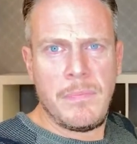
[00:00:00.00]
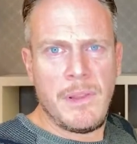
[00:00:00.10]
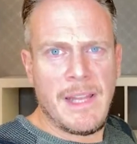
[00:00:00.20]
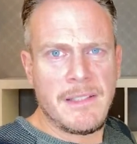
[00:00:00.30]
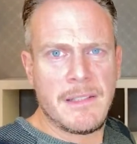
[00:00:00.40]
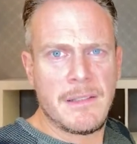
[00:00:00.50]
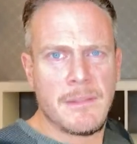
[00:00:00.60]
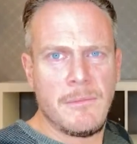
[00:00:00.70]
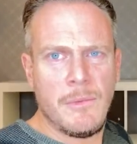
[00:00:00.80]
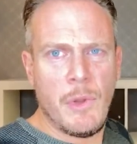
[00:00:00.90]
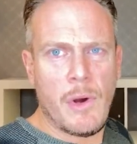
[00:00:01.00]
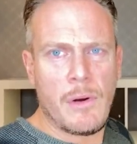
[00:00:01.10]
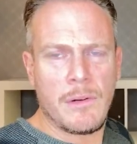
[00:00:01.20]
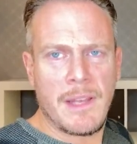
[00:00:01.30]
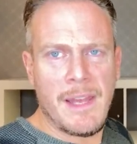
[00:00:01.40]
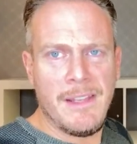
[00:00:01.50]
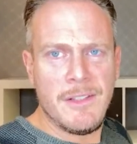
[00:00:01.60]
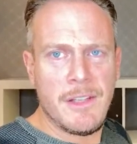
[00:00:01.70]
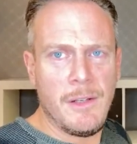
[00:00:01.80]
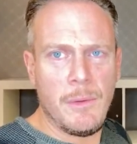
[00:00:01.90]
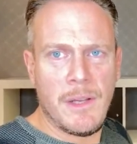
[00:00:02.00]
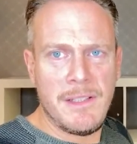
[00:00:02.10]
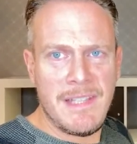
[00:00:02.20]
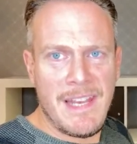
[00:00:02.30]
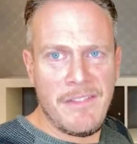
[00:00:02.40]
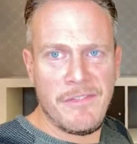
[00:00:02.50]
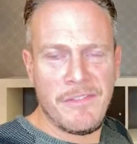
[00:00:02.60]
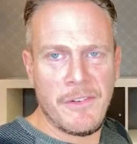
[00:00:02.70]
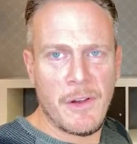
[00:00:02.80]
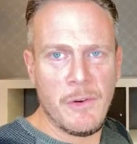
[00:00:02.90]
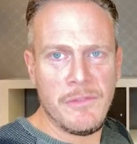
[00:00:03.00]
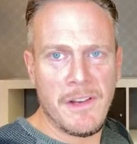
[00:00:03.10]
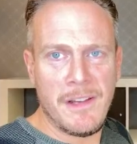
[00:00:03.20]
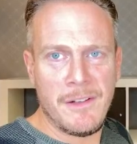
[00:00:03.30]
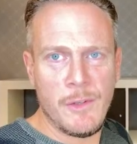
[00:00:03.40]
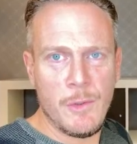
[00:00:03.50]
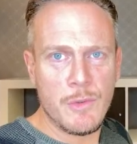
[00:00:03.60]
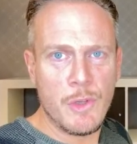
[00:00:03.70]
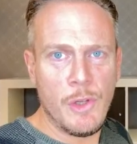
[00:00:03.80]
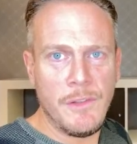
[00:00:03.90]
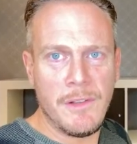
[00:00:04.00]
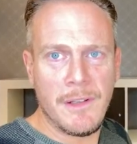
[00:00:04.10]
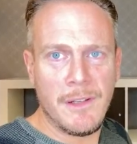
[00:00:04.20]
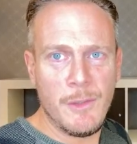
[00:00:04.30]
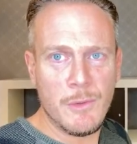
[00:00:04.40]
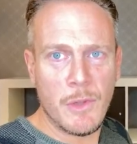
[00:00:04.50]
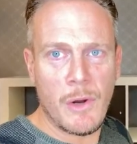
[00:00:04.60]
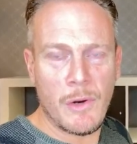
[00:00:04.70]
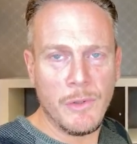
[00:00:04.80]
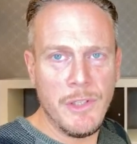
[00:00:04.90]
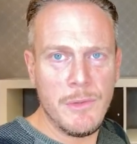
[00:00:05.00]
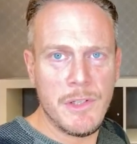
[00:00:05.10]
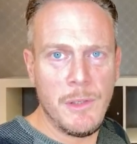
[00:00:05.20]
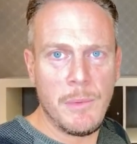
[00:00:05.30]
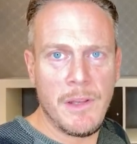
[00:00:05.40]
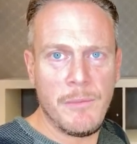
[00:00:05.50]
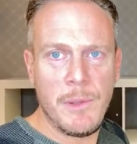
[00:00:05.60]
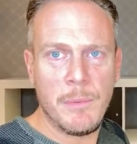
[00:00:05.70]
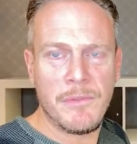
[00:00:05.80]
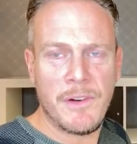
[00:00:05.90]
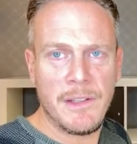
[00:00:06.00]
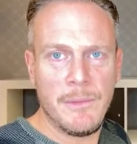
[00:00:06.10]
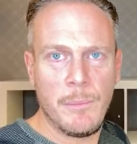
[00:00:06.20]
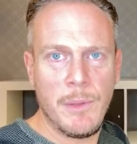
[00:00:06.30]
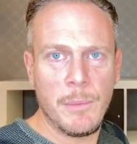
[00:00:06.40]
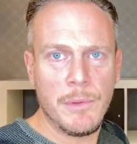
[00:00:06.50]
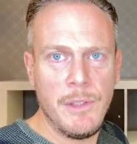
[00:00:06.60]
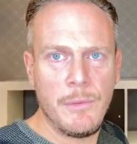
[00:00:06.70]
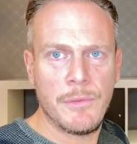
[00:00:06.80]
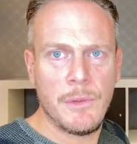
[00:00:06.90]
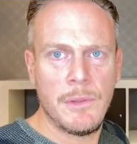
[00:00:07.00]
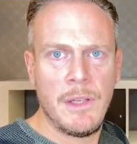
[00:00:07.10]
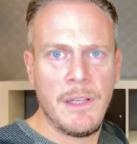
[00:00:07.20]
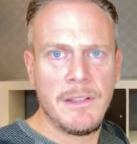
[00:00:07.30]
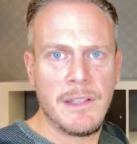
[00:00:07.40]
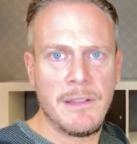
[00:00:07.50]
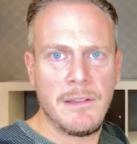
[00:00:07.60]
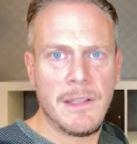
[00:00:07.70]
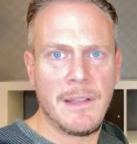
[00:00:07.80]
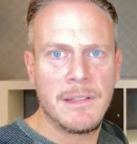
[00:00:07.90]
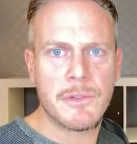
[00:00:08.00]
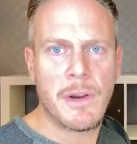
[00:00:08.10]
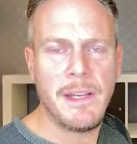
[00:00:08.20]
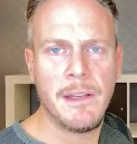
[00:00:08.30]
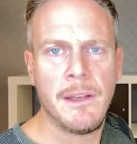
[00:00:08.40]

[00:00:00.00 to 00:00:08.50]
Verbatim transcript: Let's not get into a tiff over who's good and who's not on YouTube. If people find people useful, then that's great.